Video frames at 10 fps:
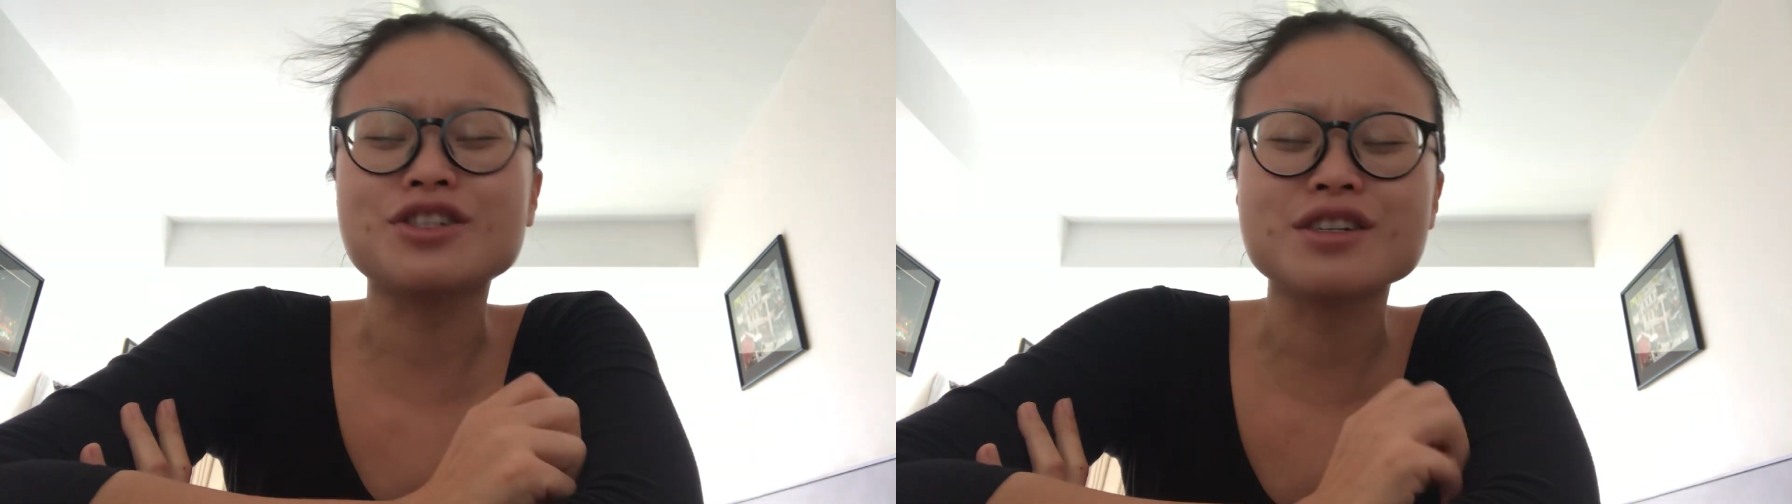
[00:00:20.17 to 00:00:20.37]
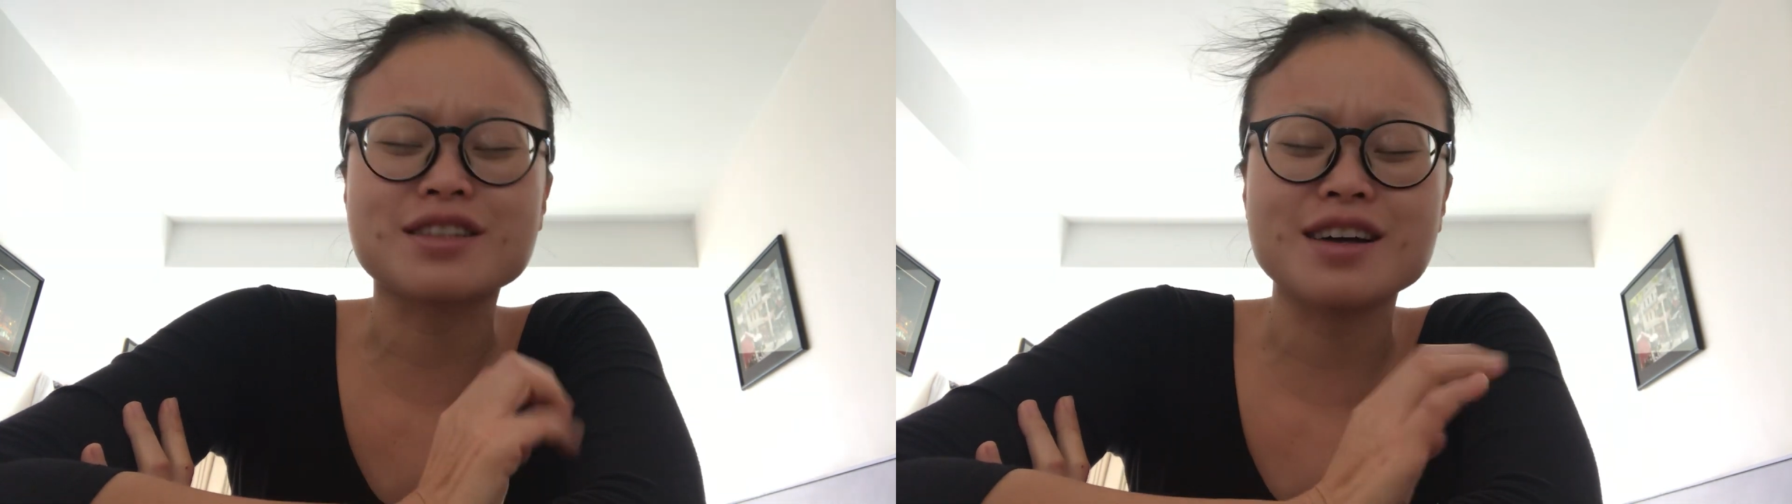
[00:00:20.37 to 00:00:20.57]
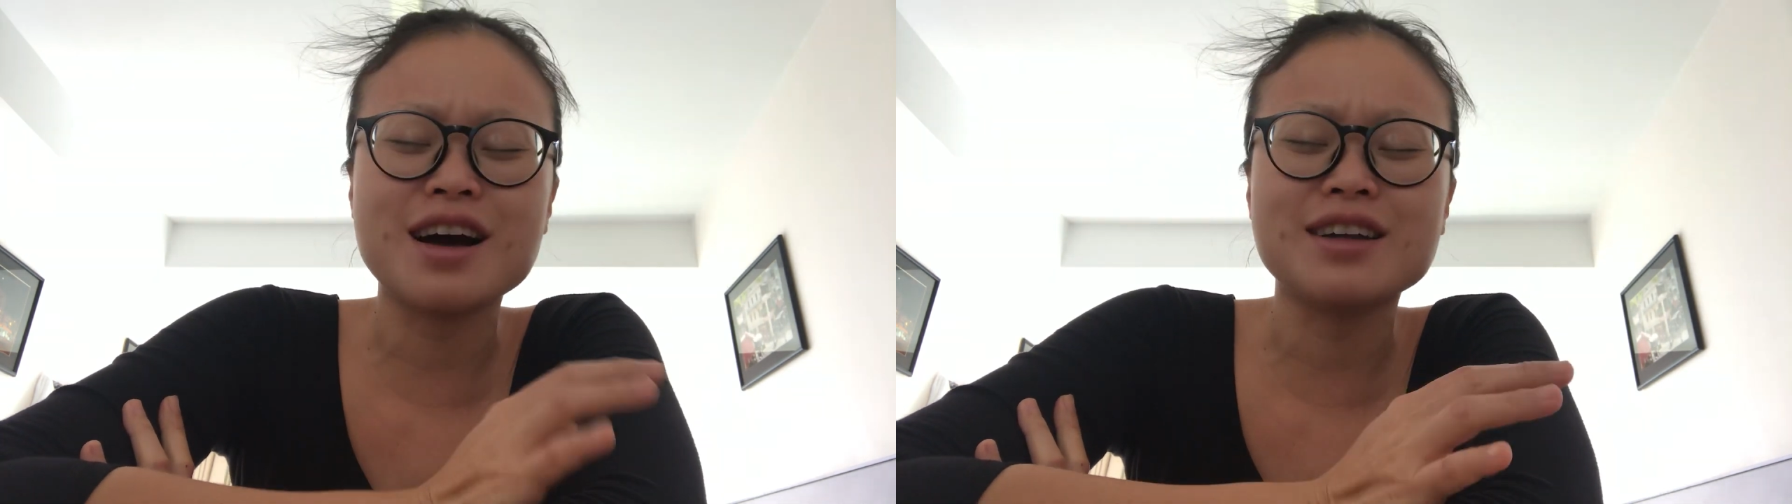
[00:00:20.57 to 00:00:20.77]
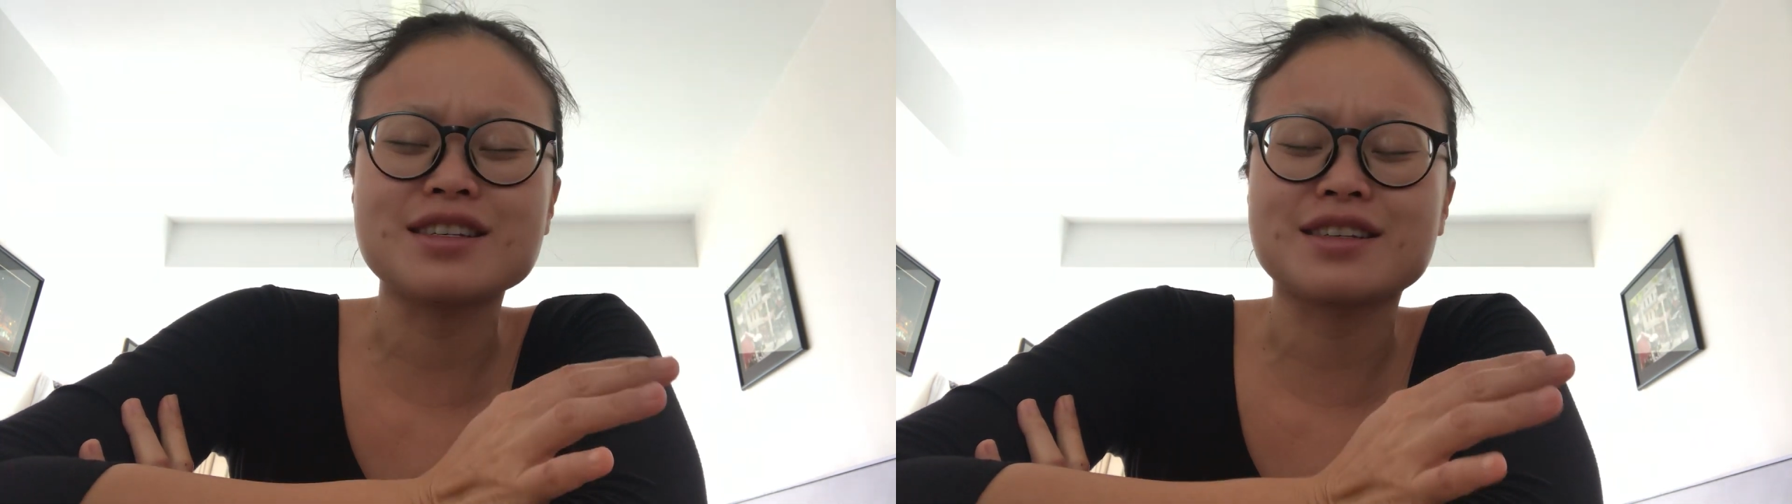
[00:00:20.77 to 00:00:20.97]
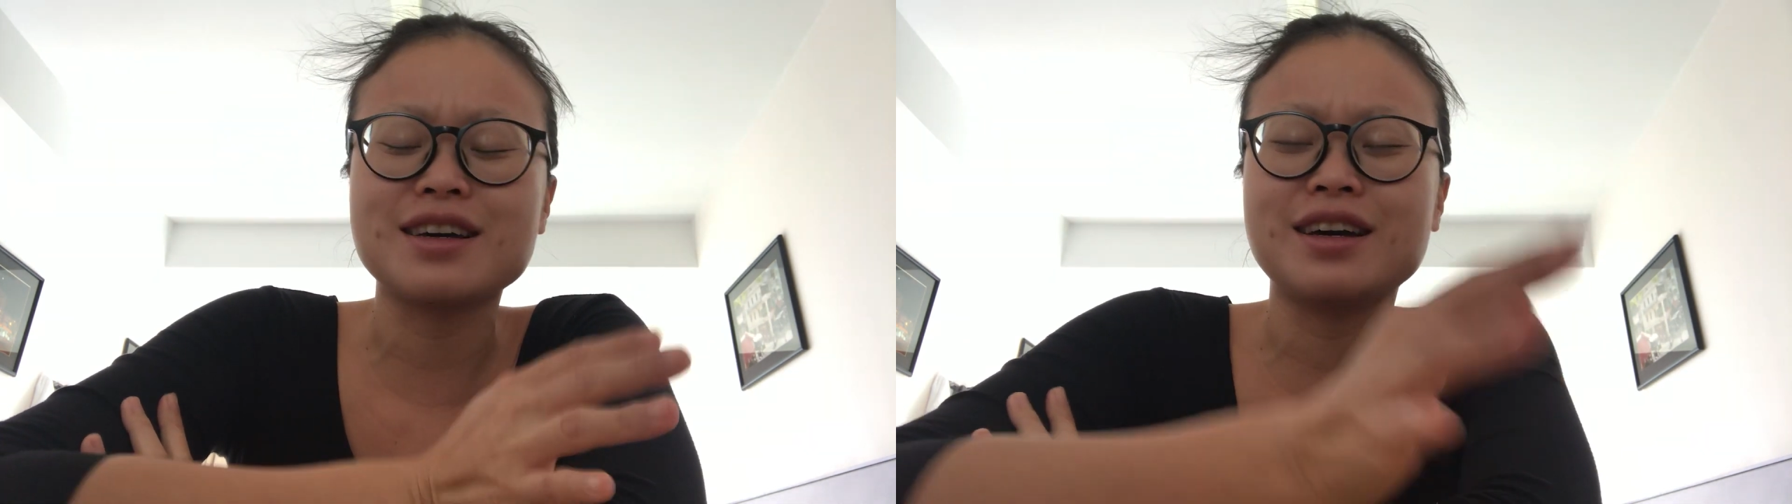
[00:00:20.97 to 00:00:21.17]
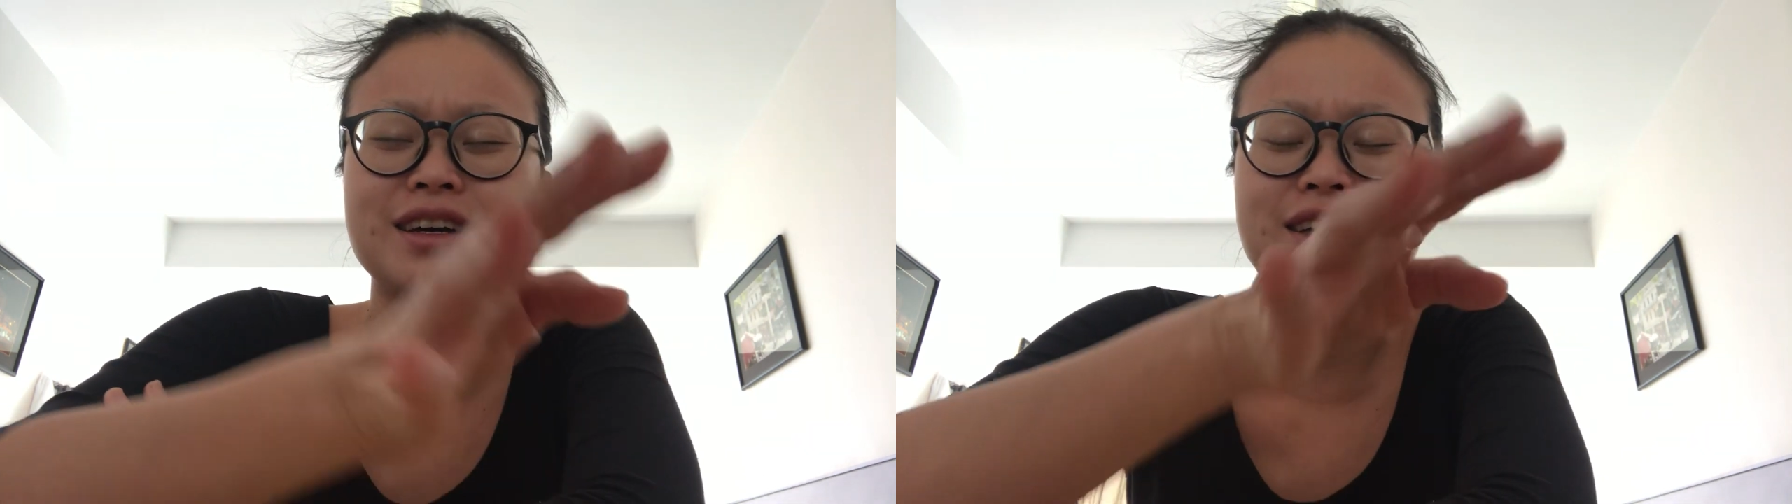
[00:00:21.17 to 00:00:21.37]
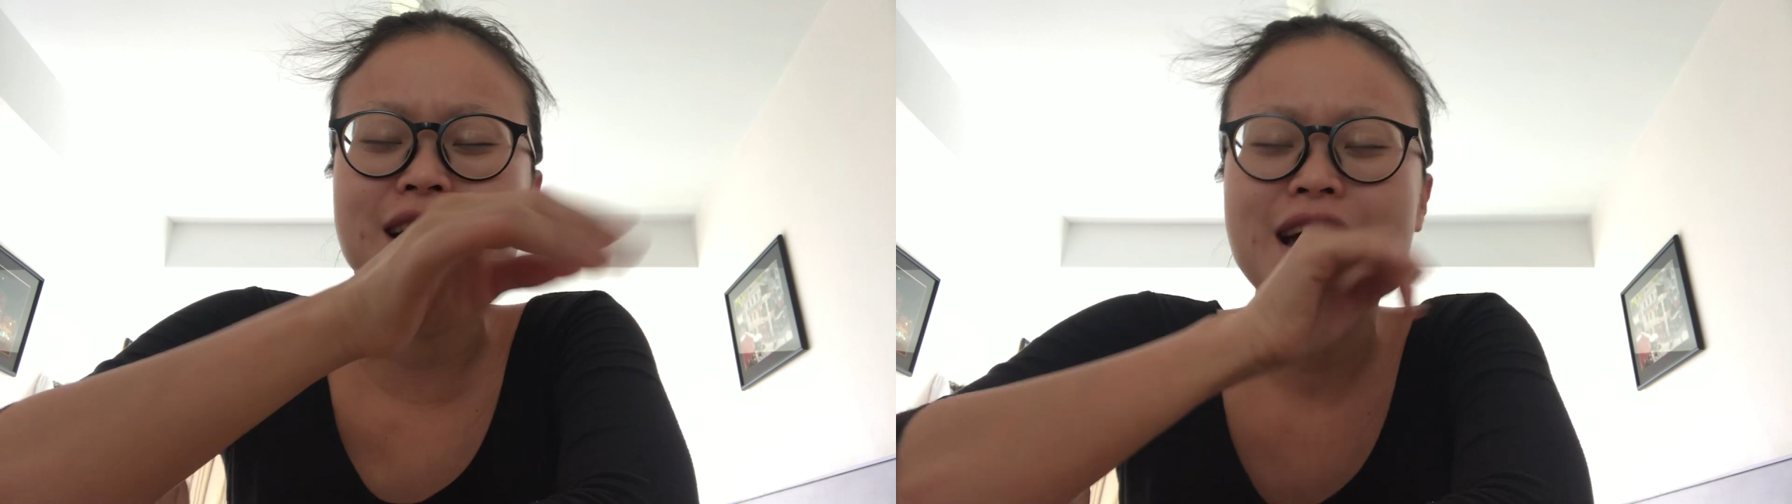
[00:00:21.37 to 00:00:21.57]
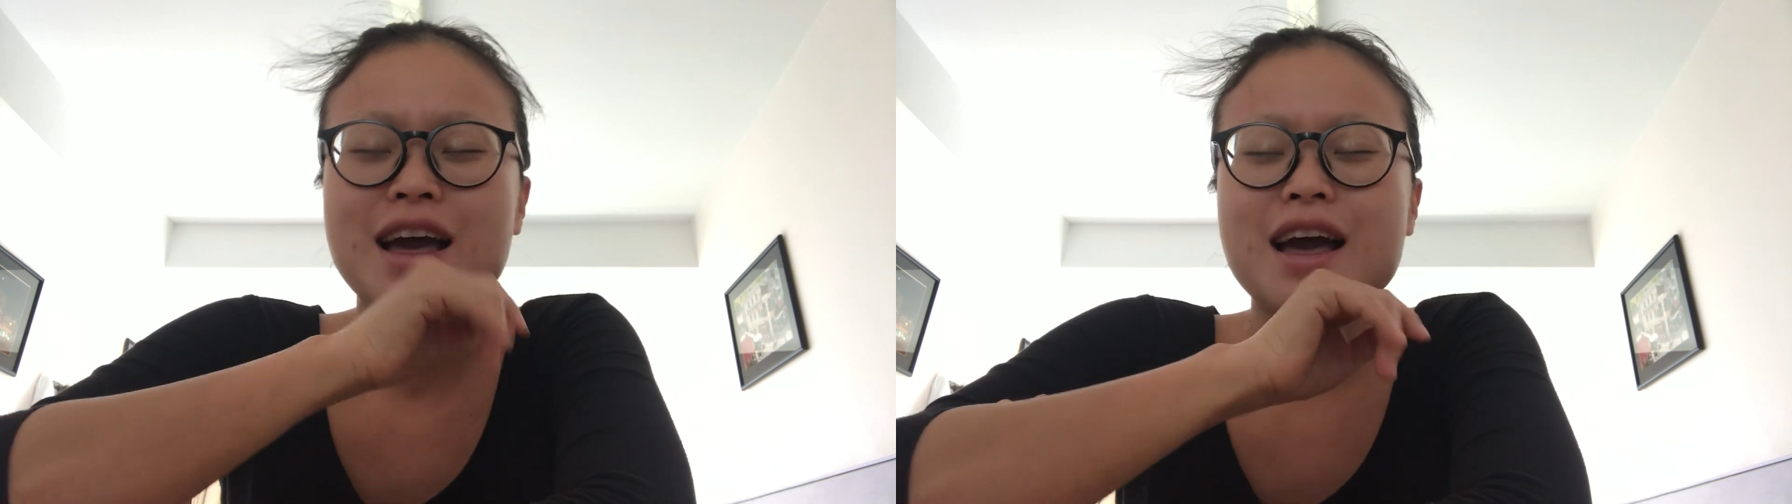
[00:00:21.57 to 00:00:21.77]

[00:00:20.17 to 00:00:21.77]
just gonna sing.